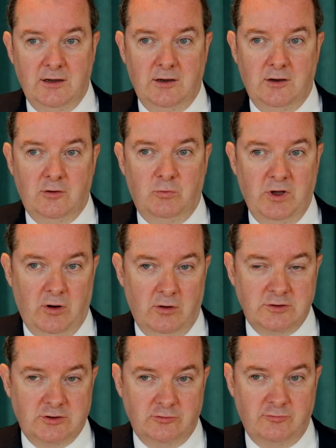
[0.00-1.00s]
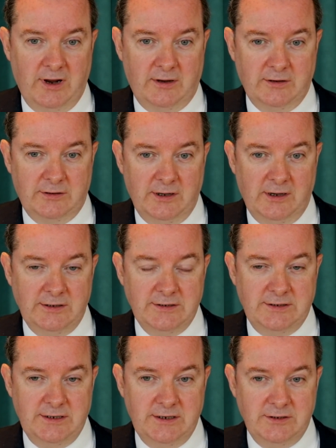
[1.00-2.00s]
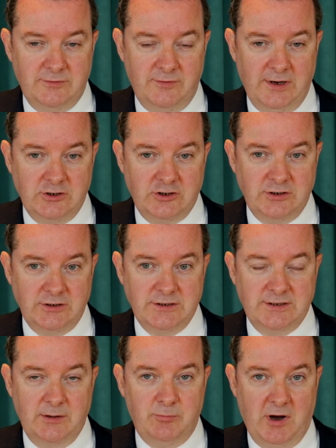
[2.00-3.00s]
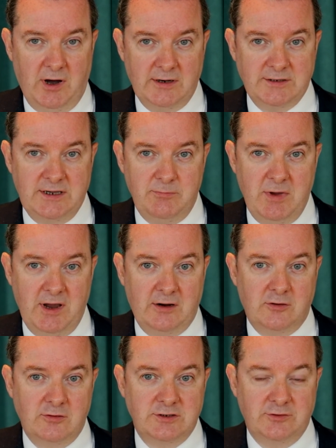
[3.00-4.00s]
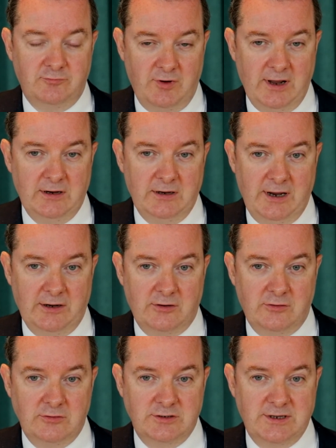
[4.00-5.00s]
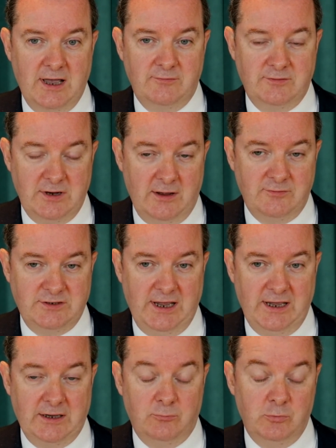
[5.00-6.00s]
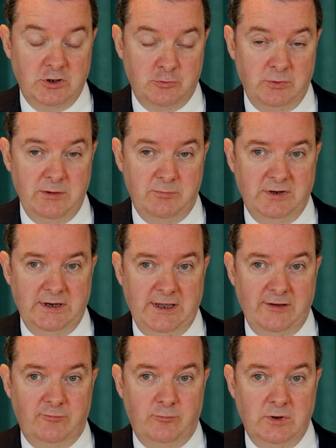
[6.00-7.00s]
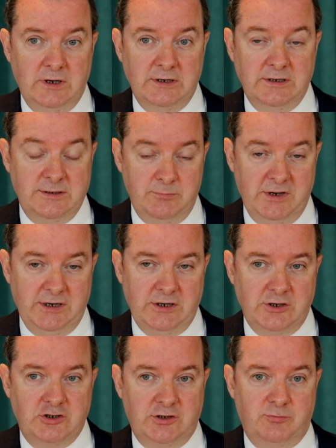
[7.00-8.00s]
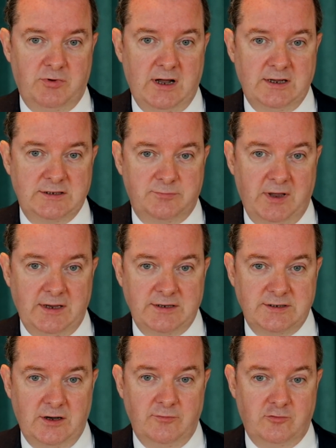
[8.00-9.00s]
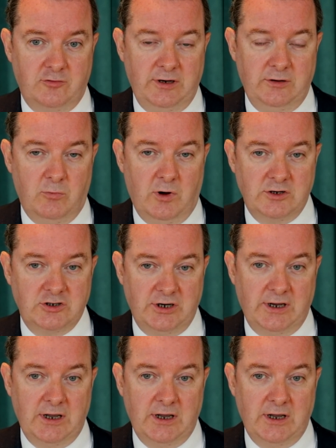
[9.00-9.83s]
we also recognize the interventions that policymakers and regulators have taken, which we believe will diminish the prospects of greenwashing